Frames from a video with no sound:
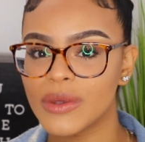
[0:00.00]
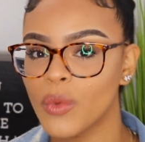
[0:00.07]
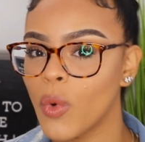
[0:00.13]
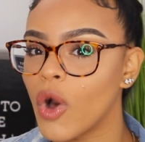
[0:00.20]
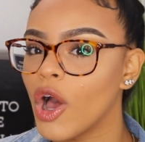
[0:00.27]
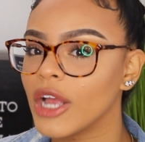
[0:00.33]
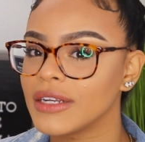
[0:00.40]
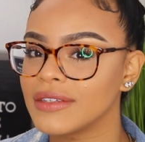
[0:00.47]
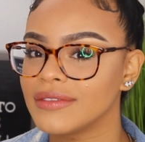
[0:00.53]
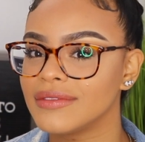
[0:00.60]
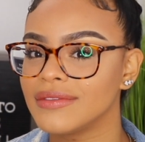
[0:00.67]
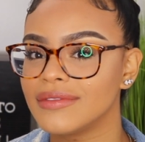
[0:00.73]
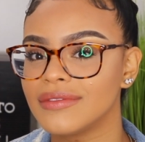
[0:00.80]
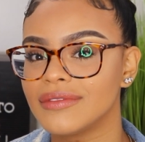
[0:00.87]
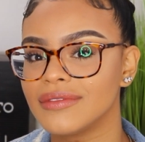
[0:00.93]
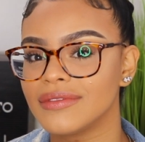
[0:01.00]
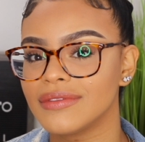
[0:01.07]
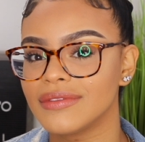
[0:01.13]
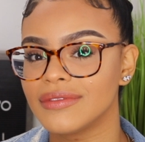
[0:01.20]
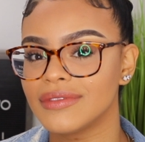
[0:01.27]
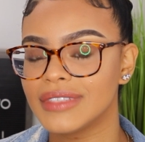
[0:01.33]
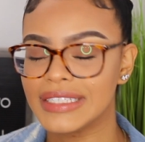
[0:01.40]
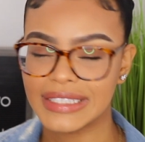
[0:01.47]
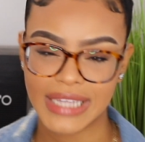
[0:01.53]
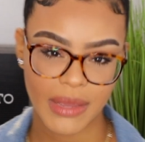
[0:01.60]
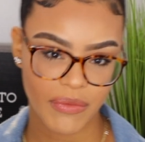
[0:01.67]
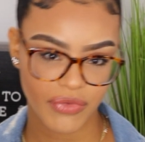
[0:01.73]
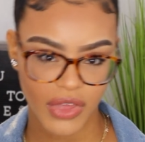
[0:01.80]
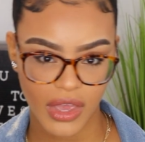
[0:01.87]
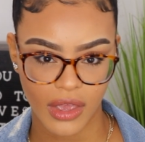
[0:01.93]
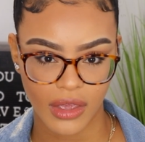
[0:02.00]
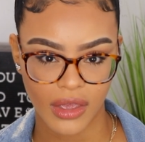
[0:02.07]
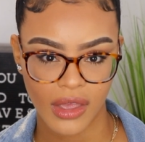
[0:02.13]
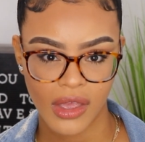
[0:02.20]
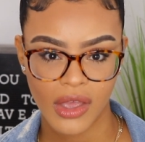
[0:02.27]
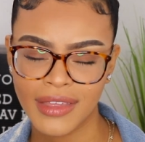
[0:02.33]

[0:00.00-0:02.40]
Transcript: to want the same thing.